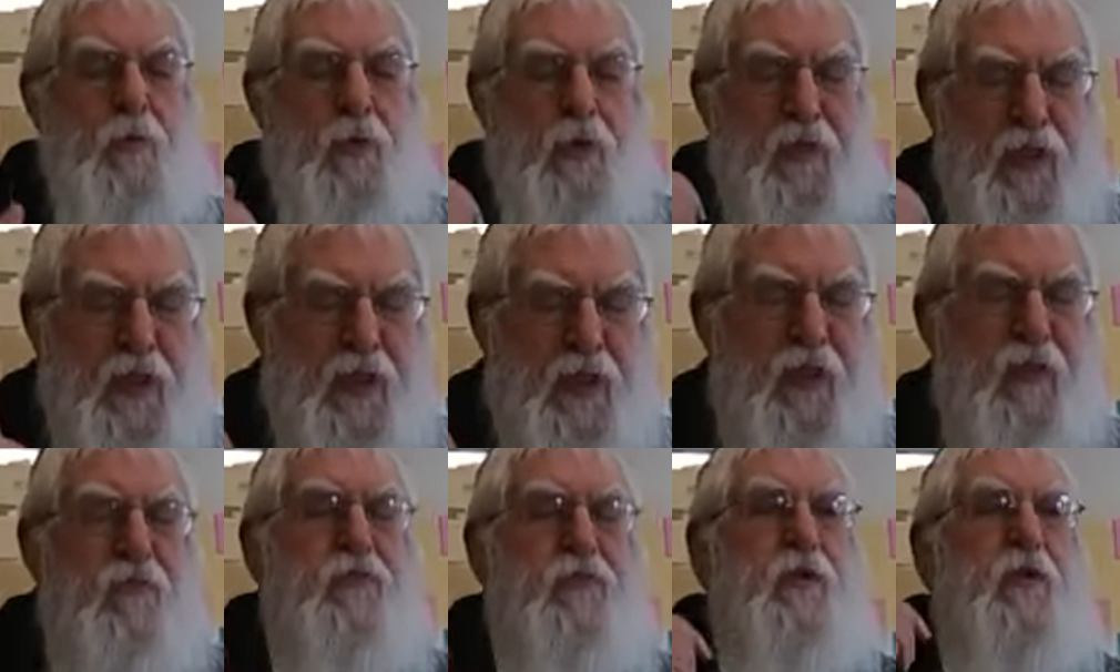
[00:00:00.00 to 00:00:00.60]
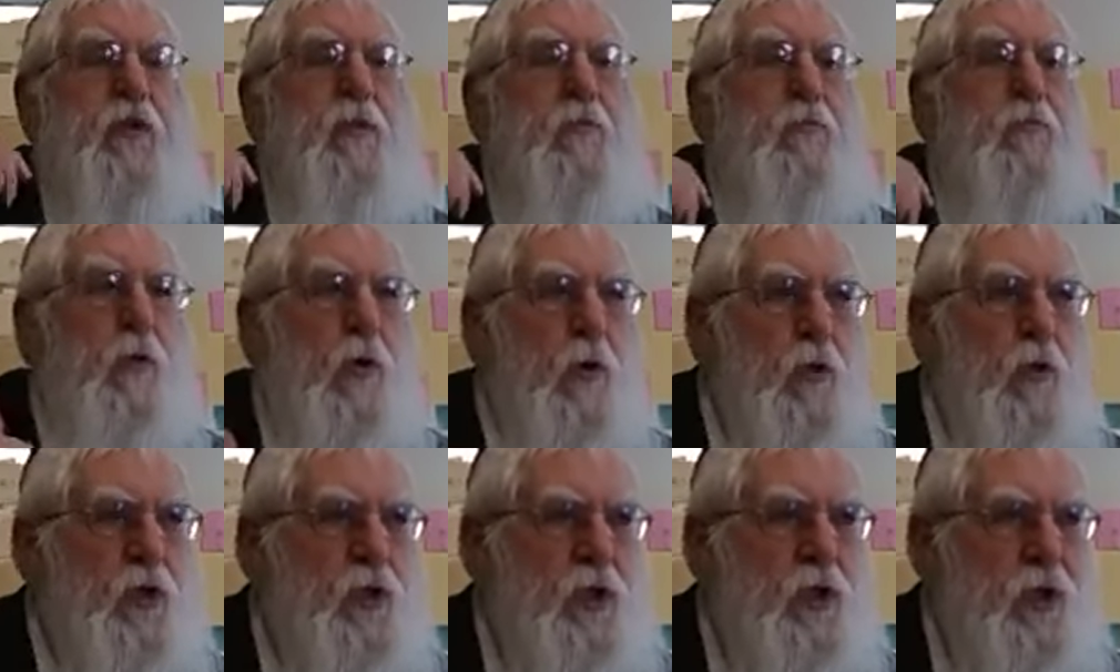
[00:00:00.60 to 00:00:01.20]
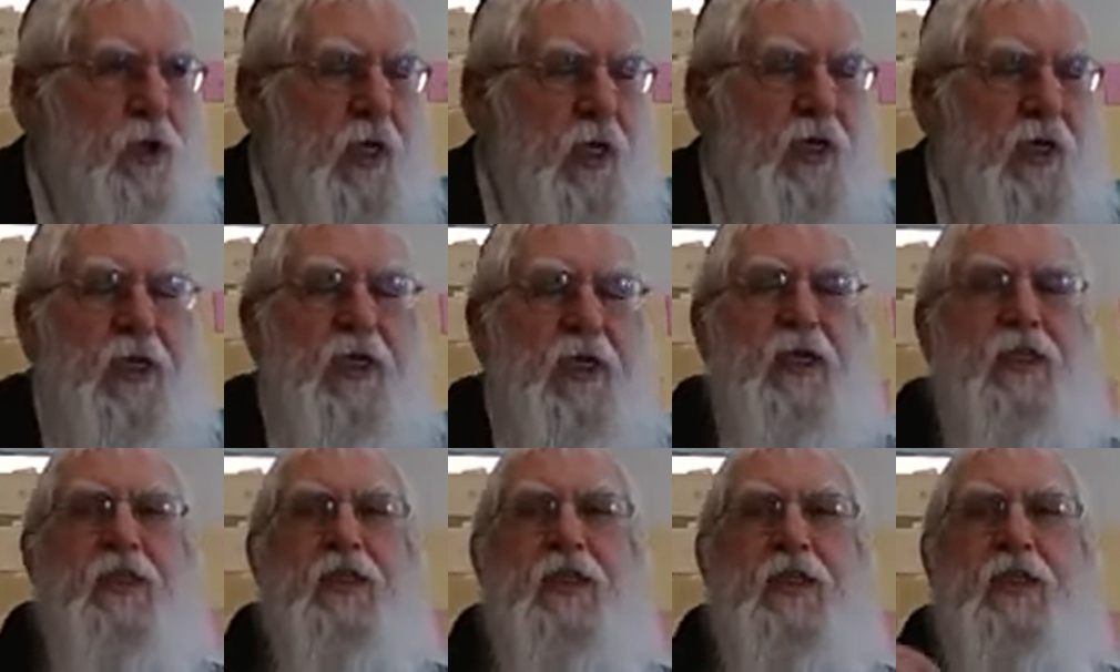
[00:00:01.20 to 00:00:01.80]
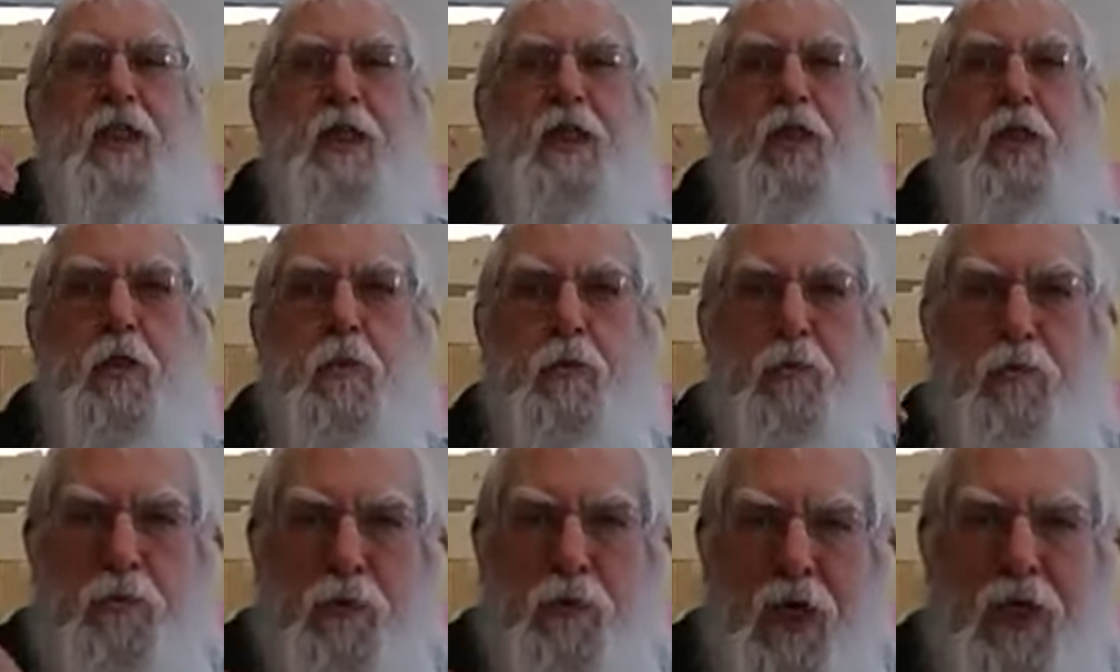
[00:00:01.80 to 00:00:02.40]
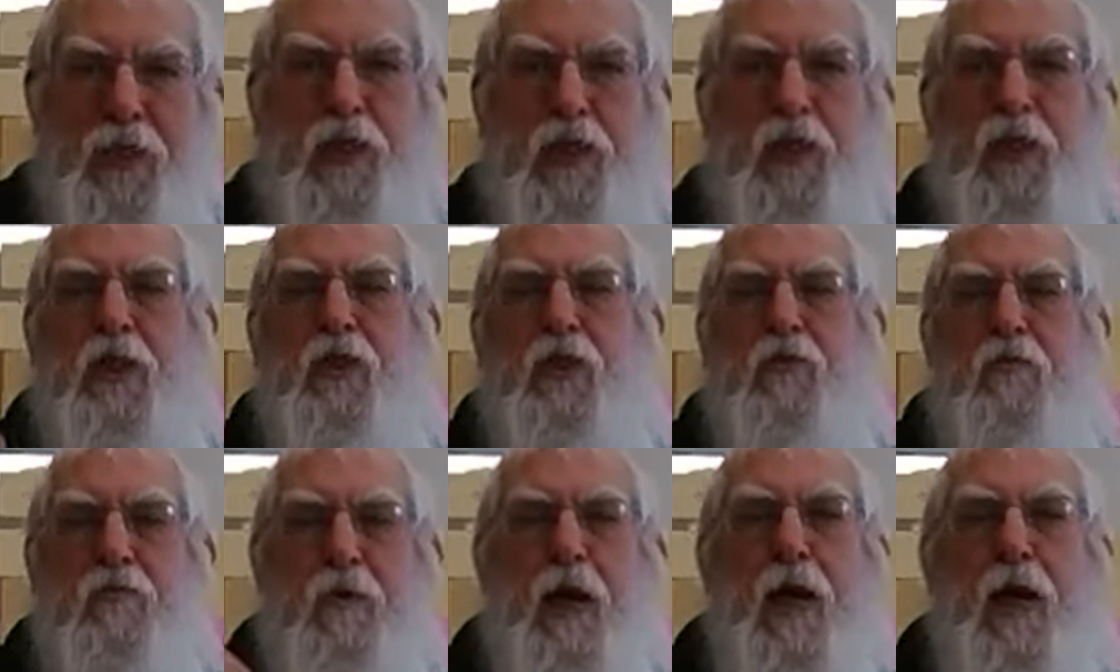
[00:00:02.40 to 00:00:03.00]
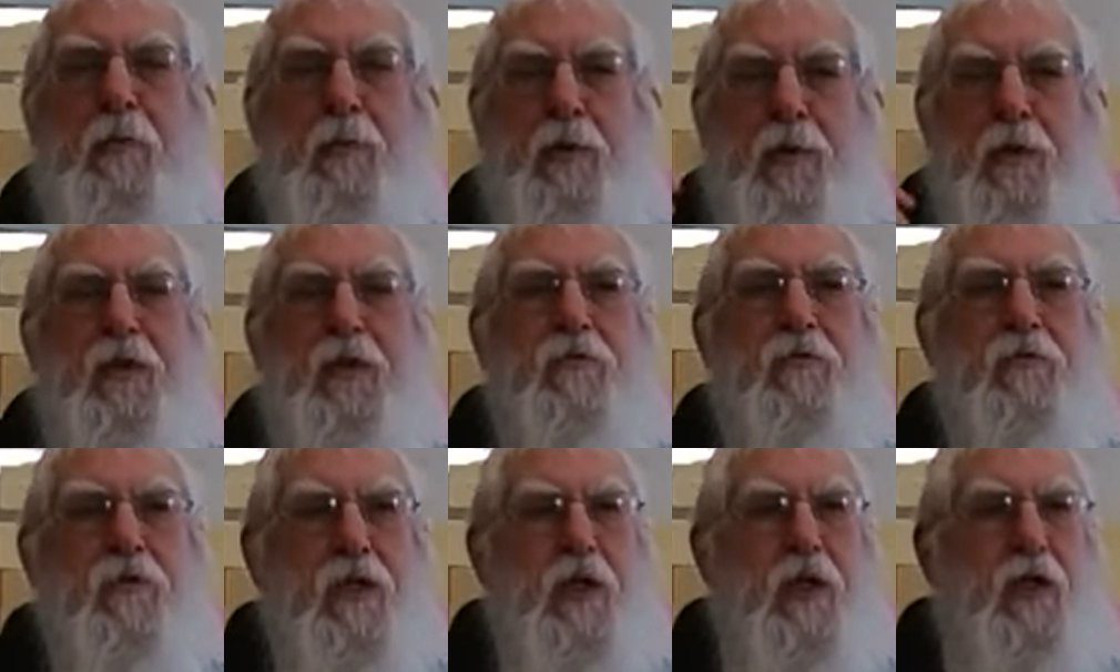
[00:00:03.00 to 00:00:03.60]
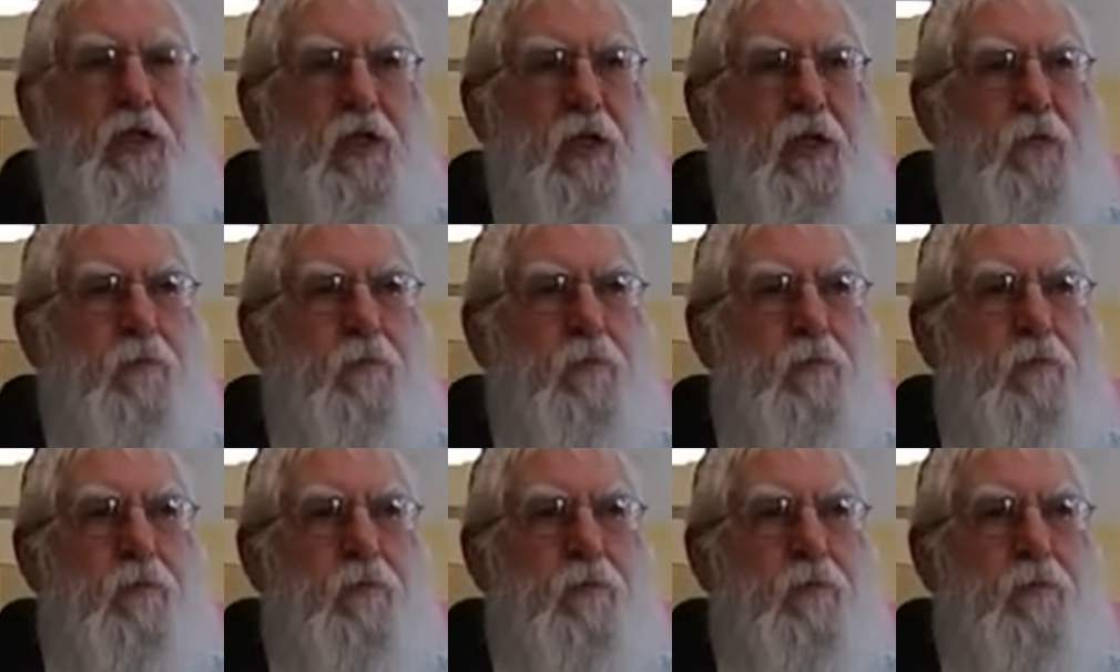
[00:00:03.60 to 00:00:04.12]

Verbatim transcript: belief in Moshe is an expression of my belief in Hashem.